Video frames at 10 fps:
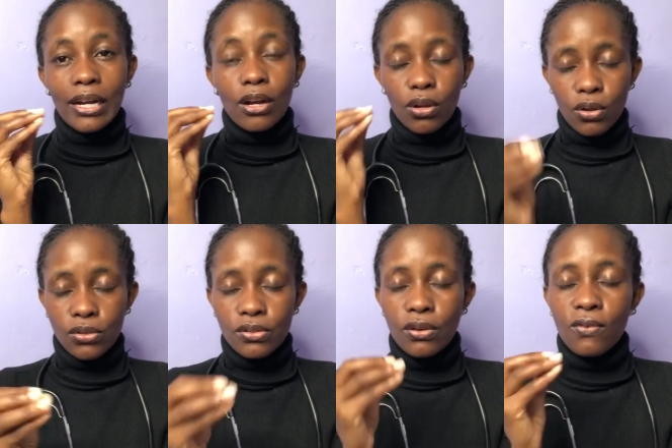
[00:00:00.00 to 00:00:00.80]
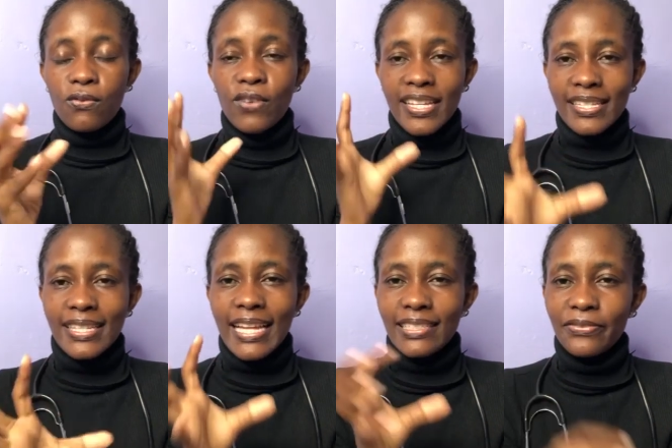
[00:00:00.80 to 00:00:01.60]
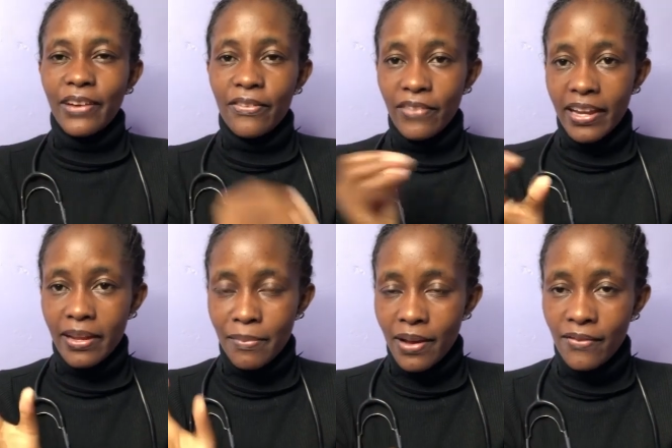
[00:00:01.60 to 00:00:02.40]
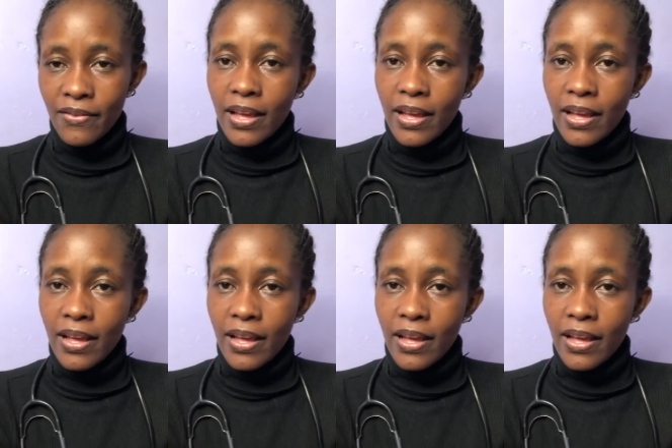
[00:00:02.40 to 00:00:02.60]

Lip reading: clothes of waist 35 and above,